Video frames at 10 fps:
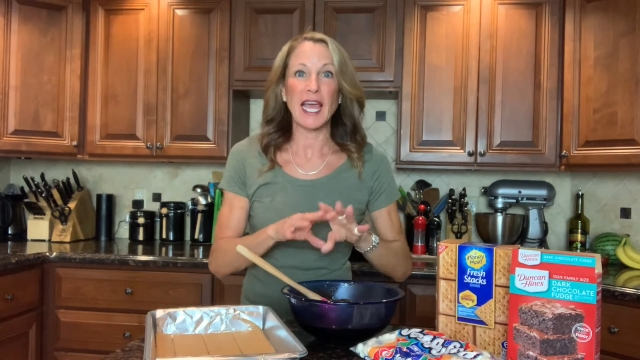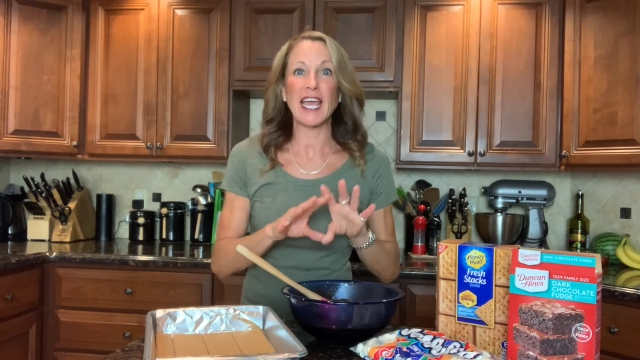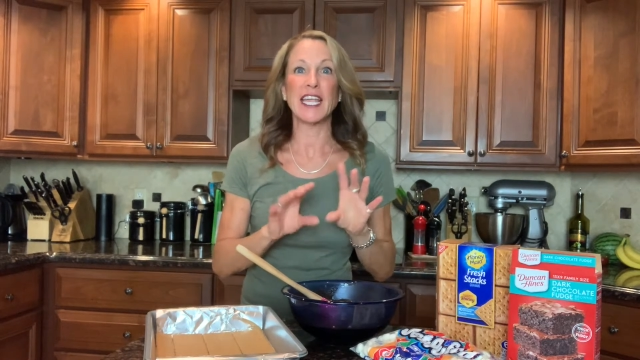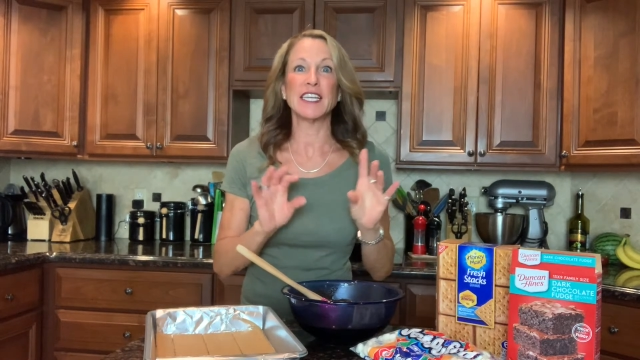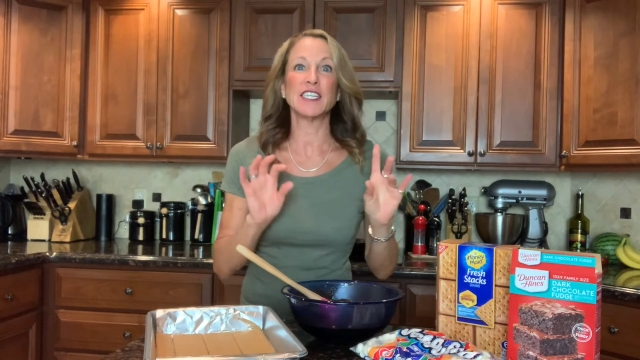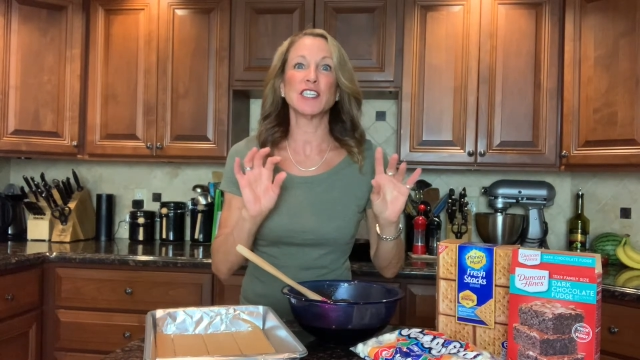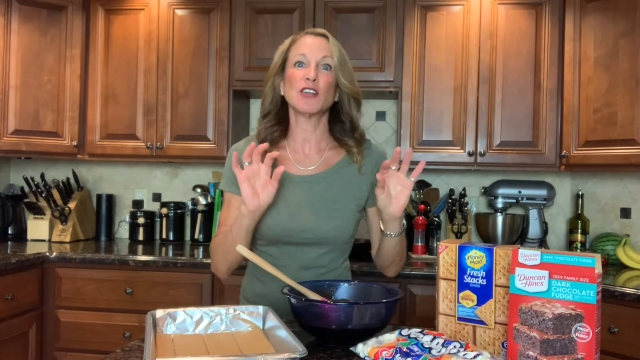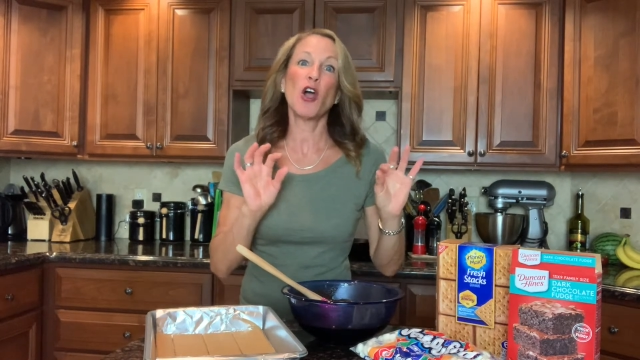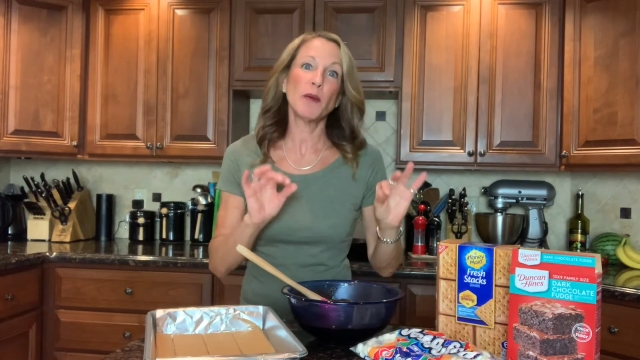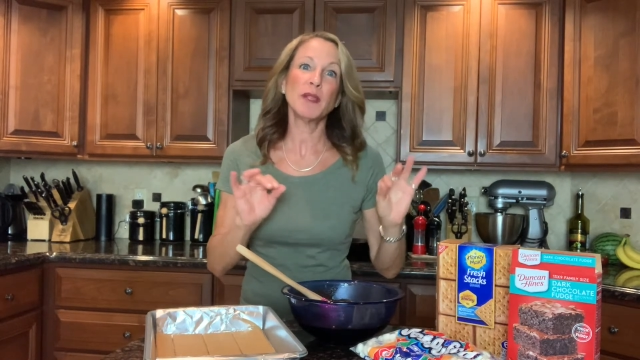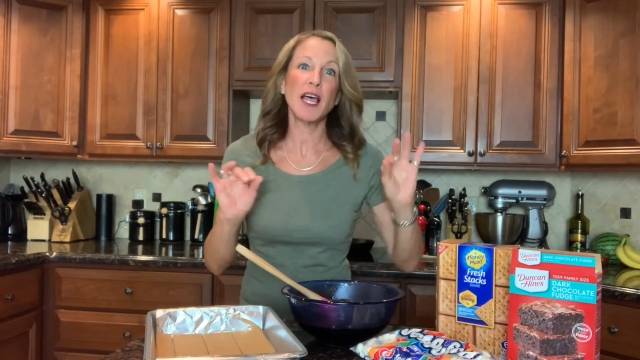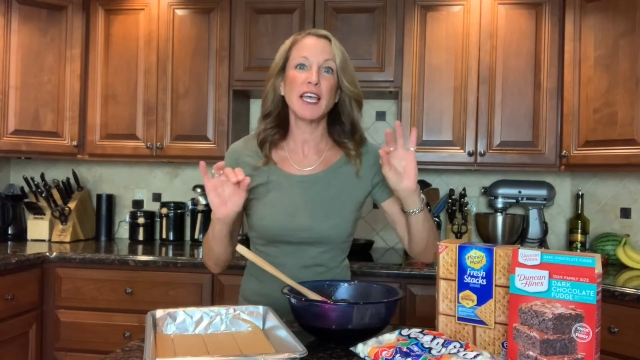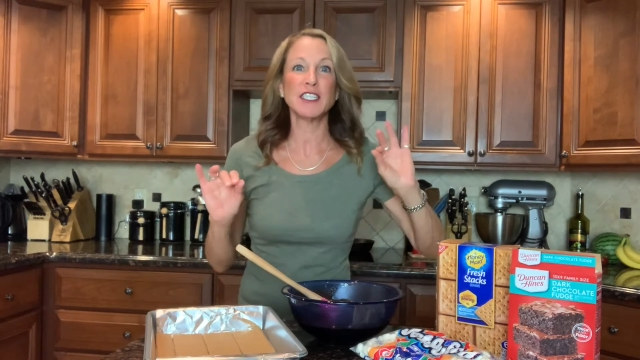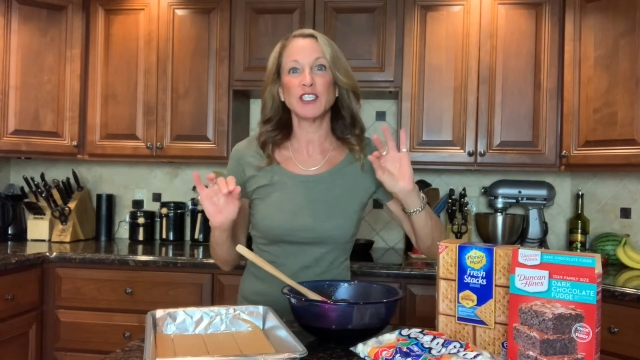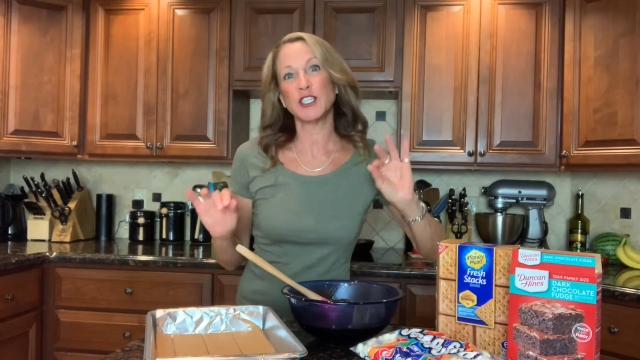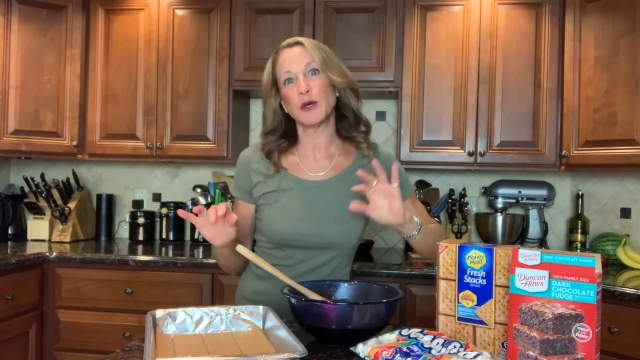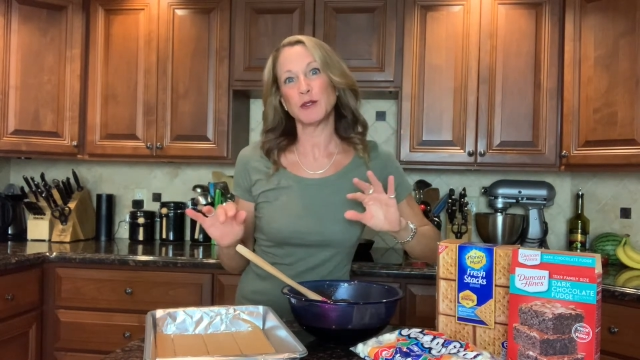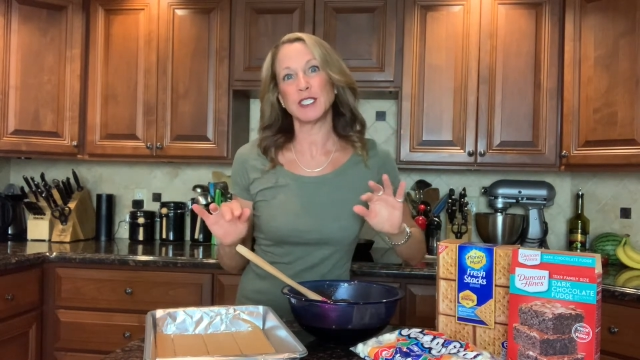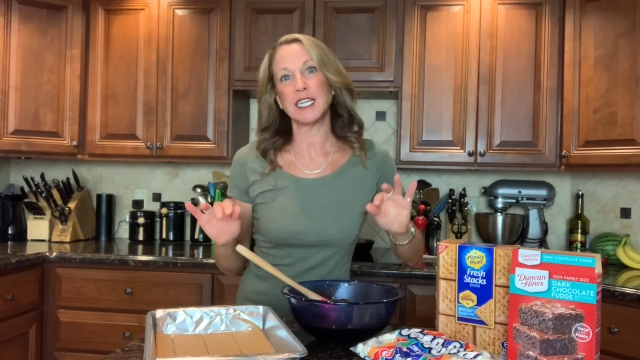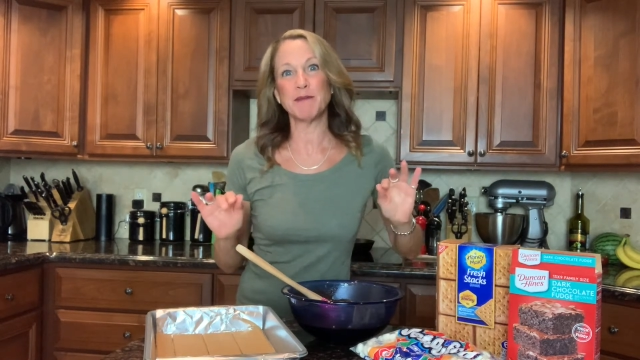and caramelized
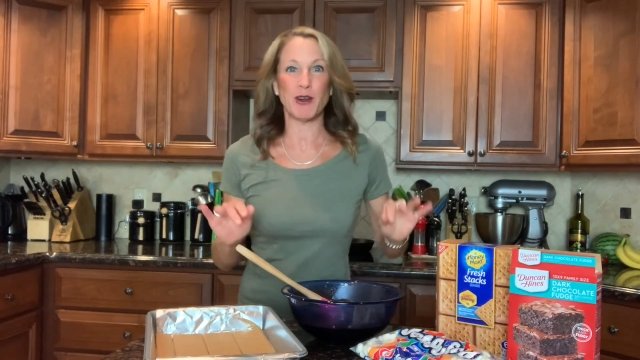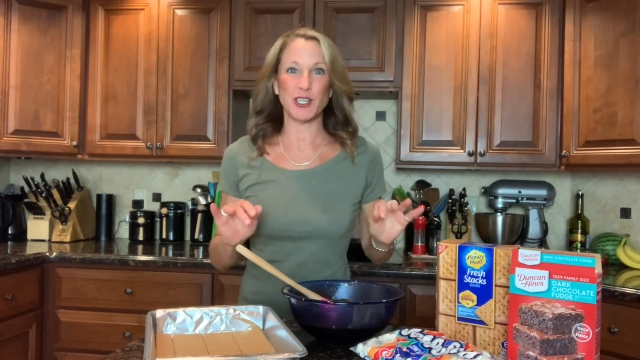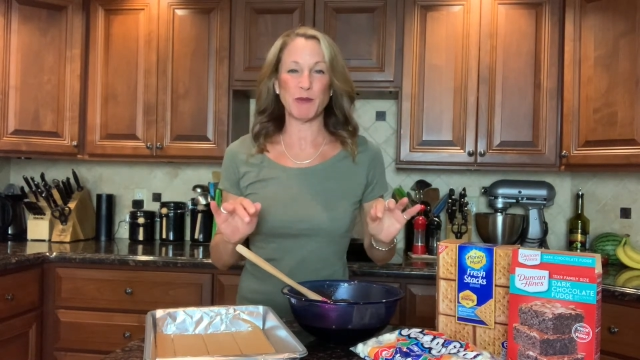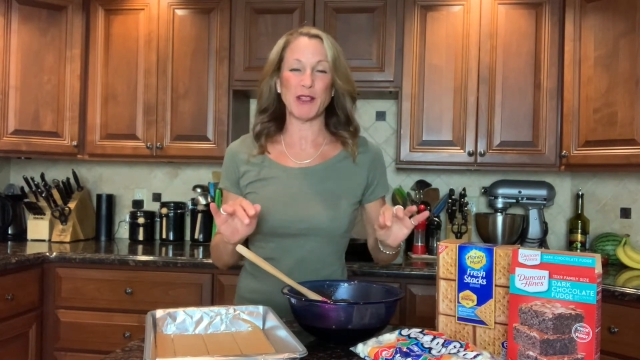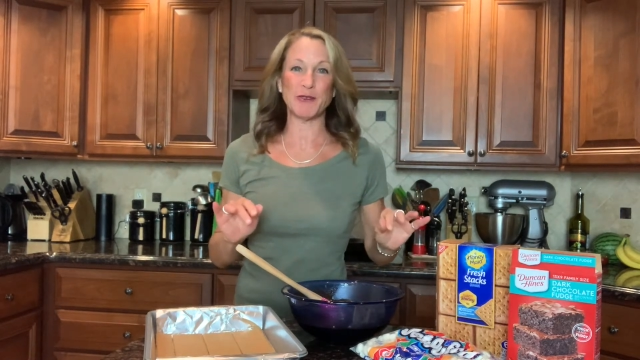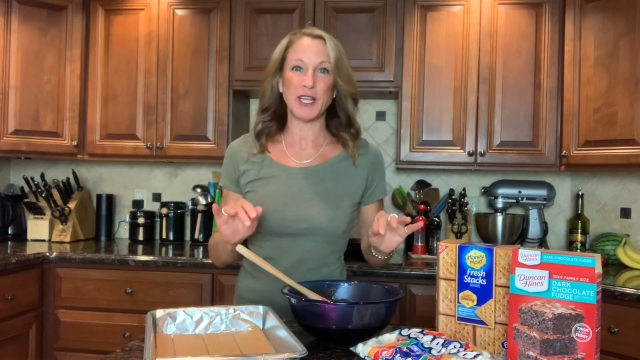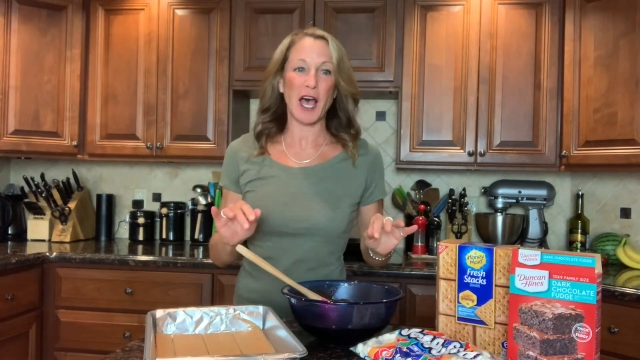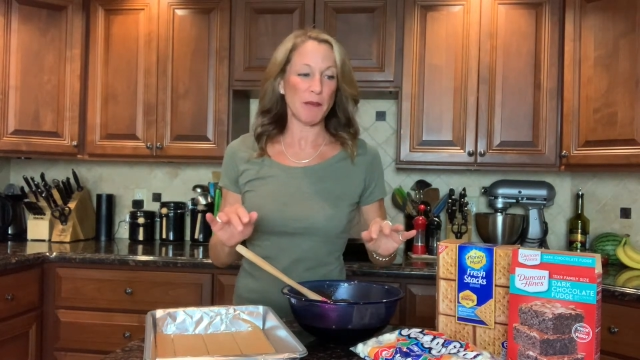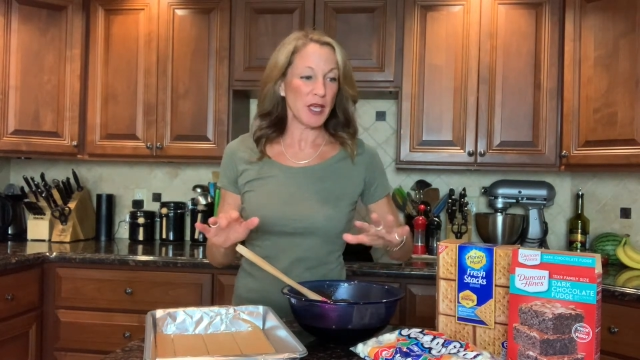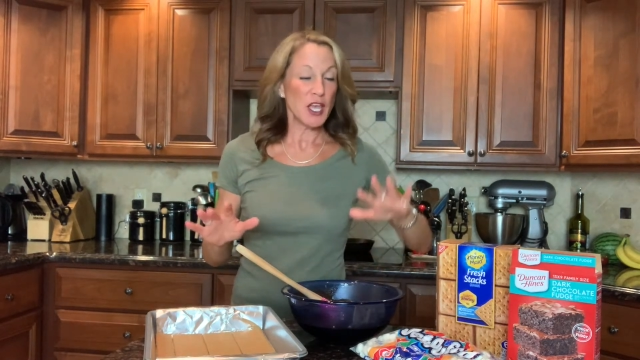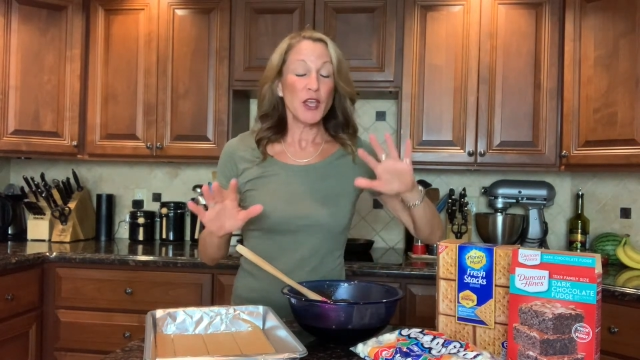toasted marshmallow top.